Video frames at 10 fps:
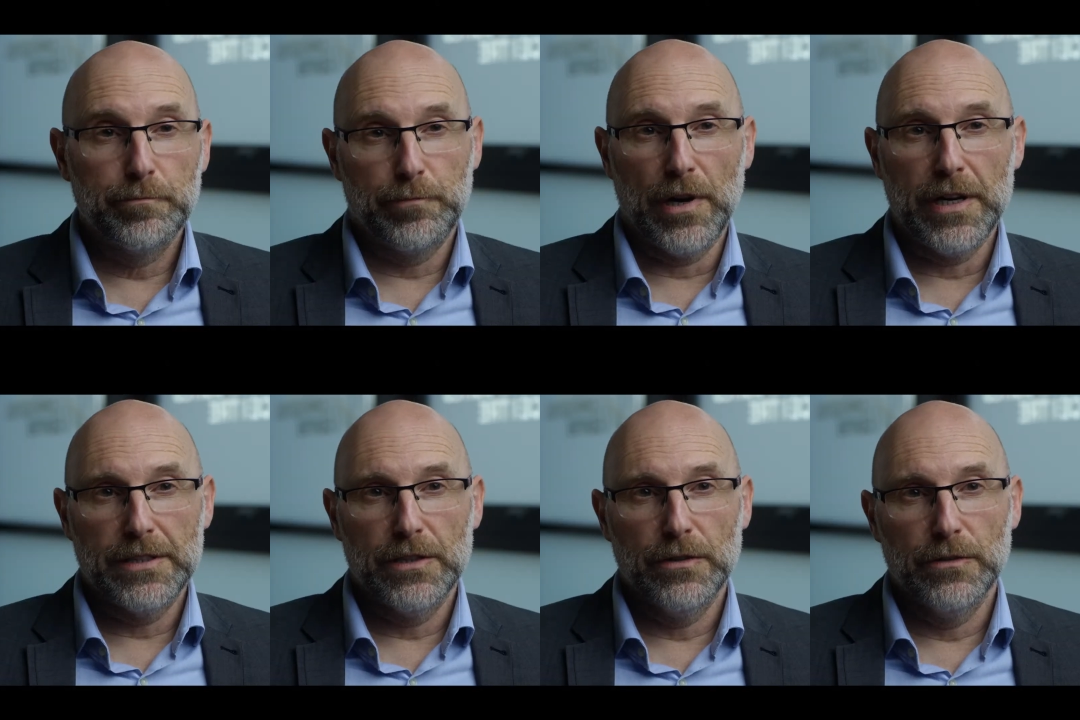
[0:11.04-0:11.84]

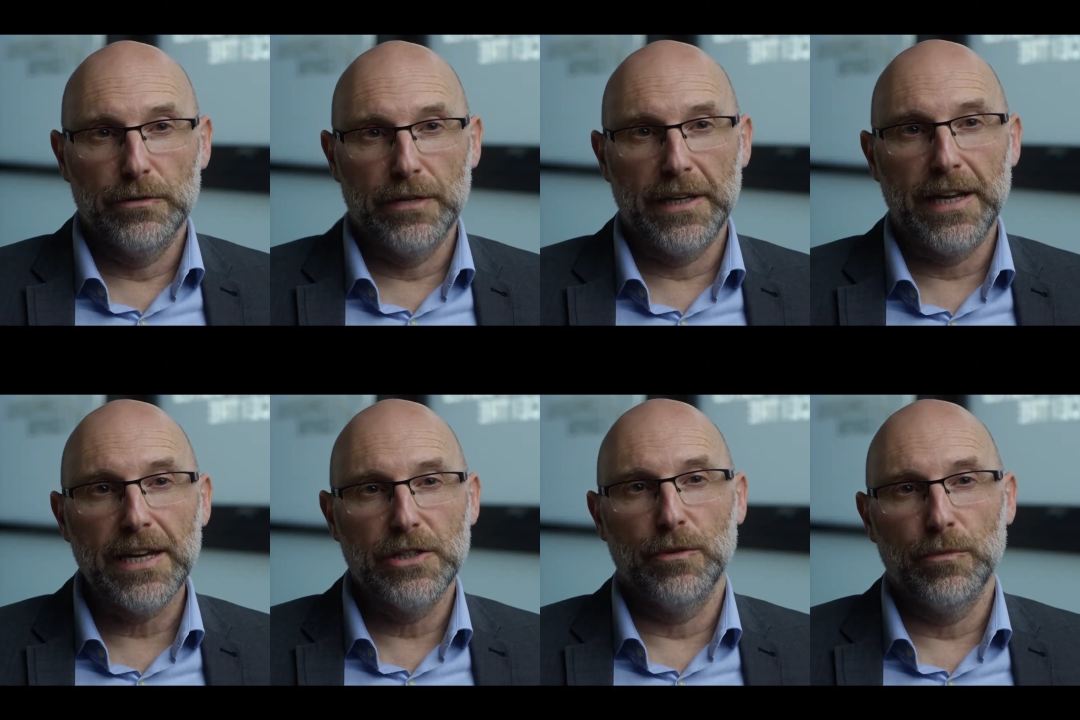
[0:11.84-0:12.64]
Prior to
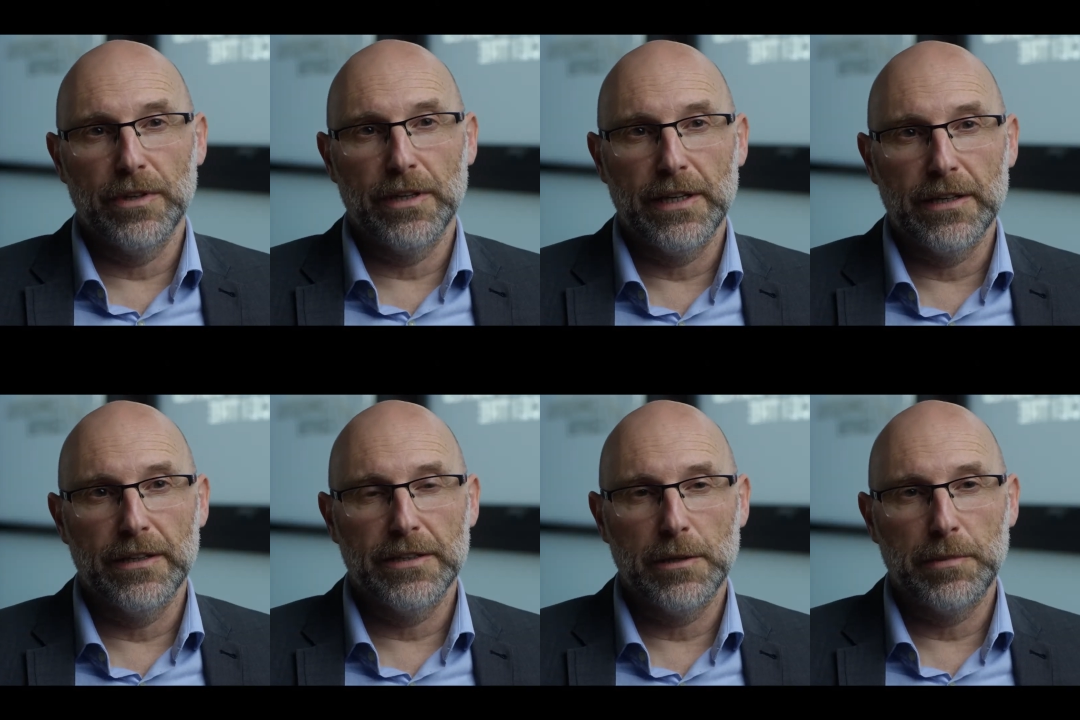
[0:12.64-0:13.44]
engaging with
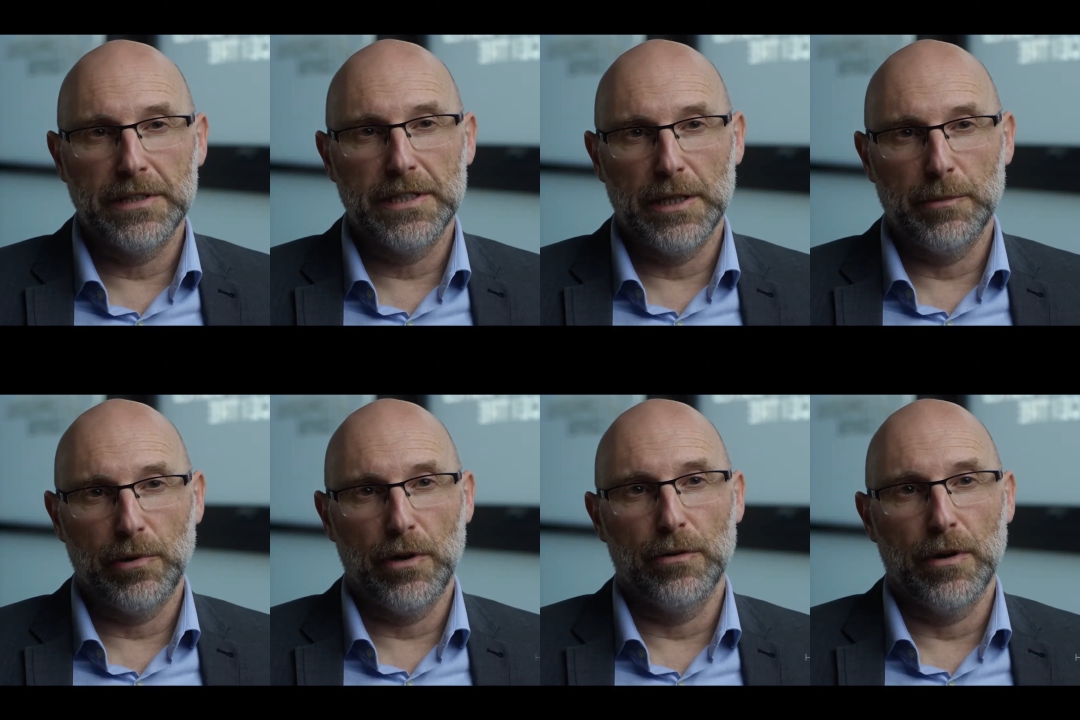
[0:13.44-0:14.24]
the
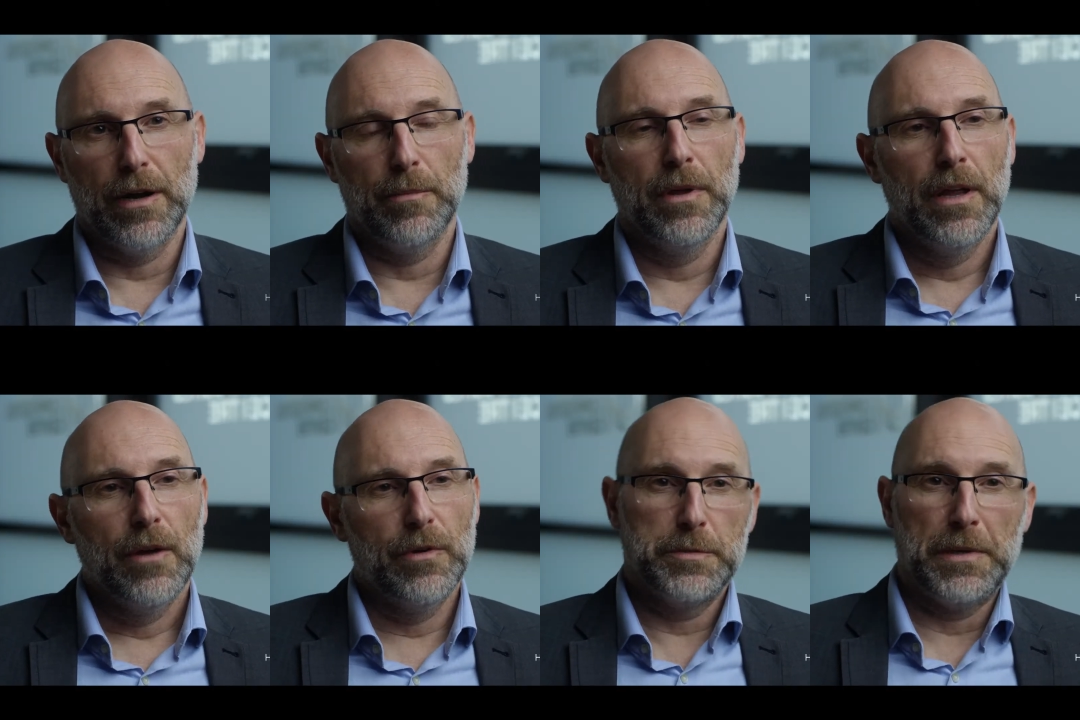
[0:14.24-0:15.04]
TPT
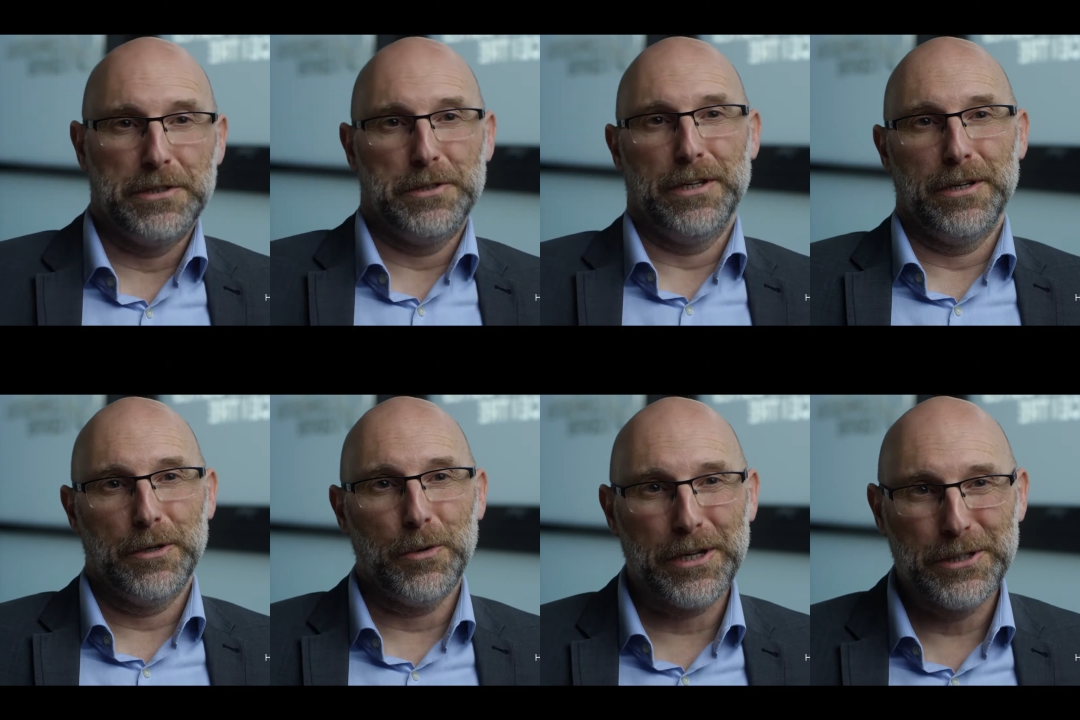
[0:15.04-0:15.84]
programme, we spent
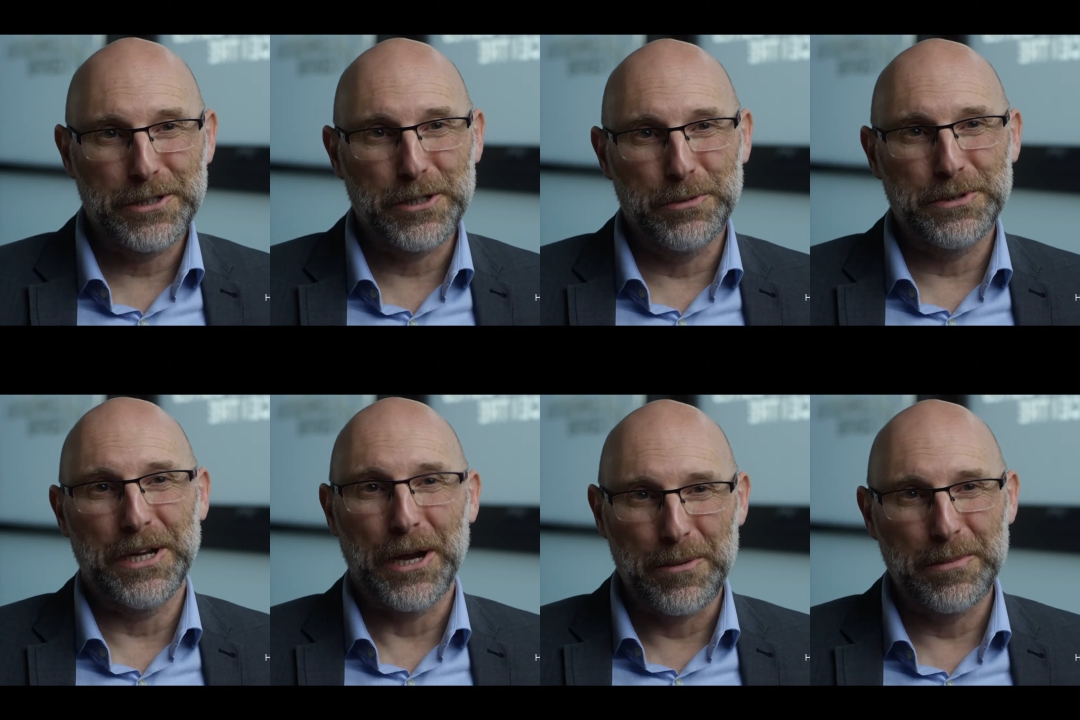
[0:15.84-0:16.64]
quite a considerable
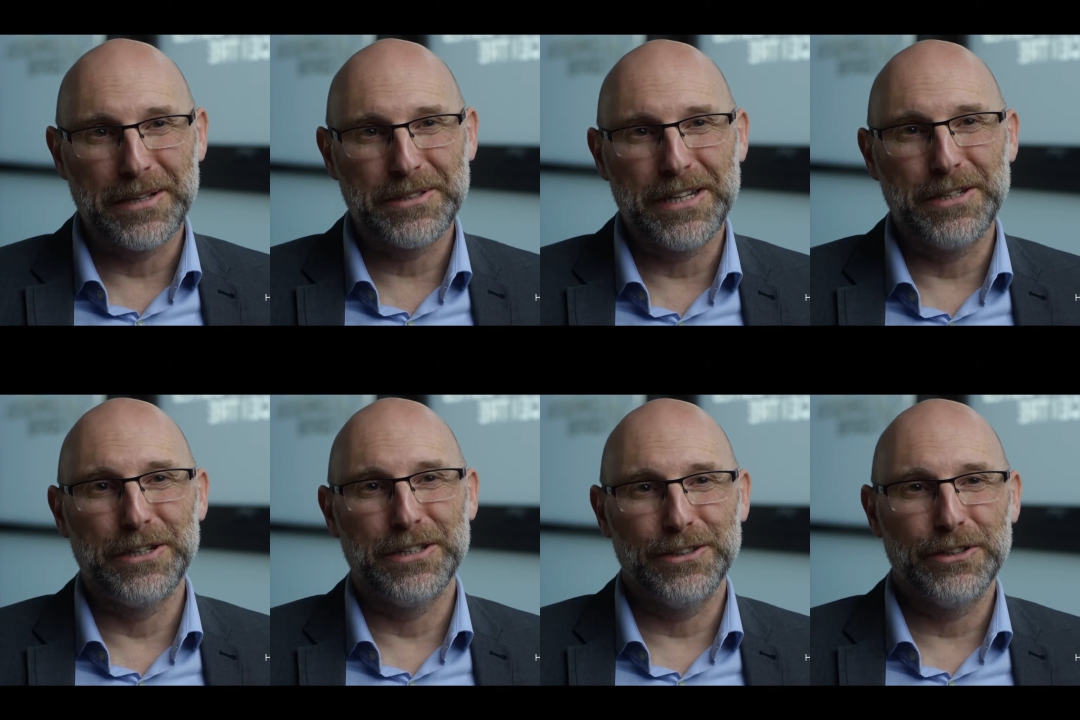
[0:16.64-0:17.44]
time, about 10
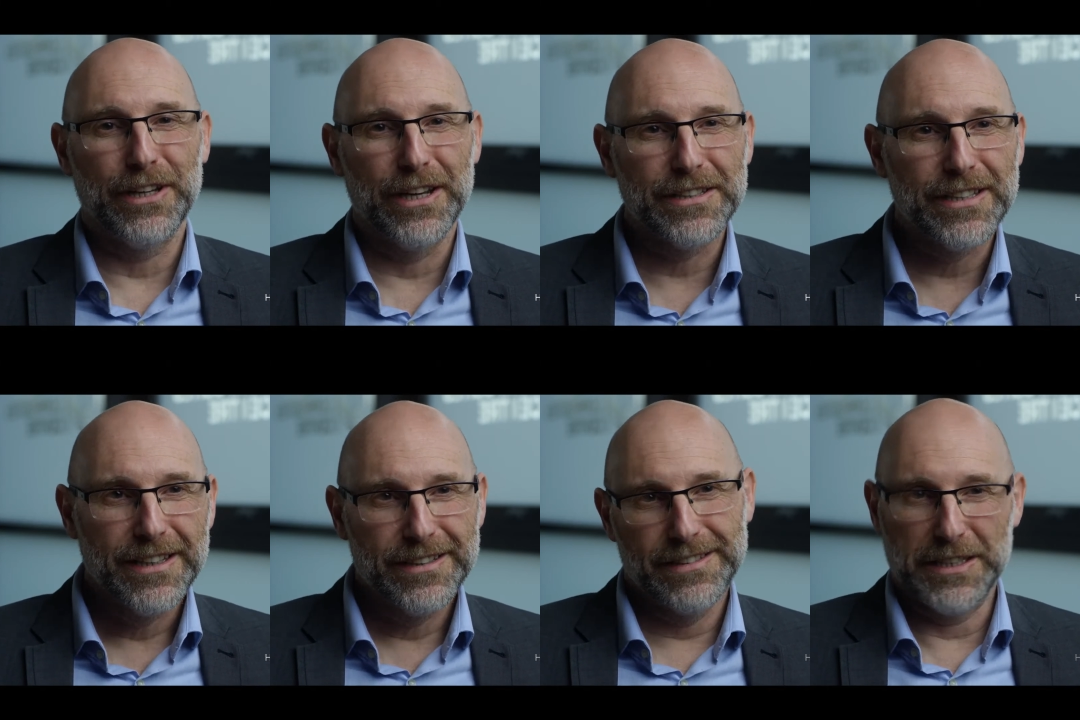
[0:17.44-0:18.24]
years, looking at
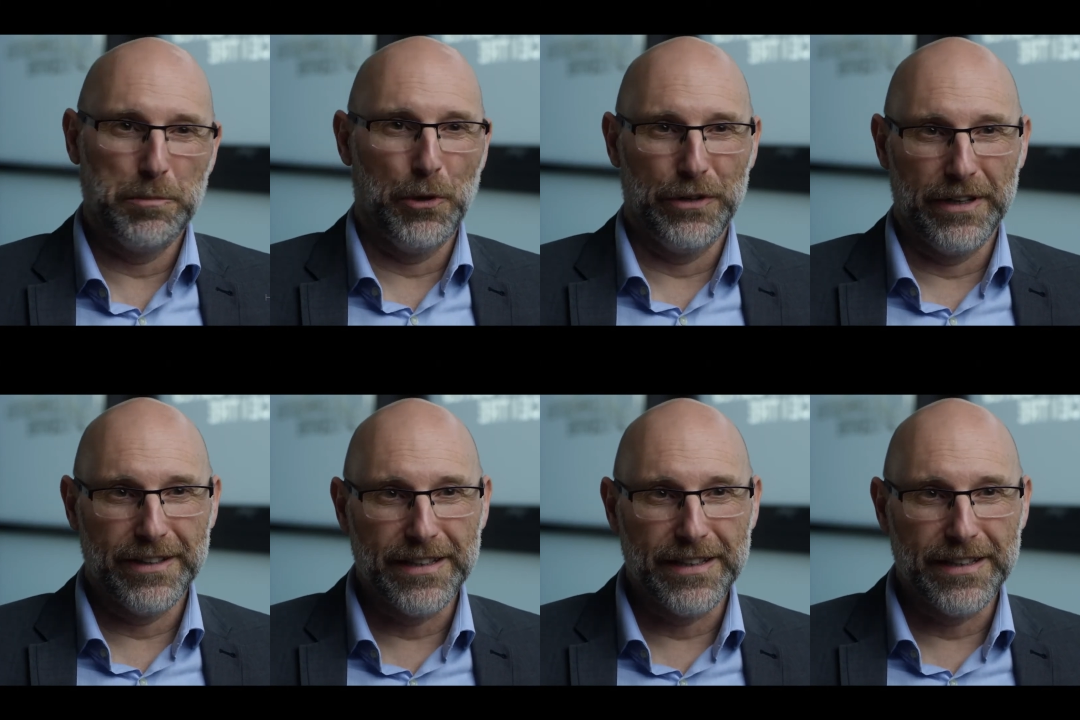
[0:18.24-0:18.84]
desponding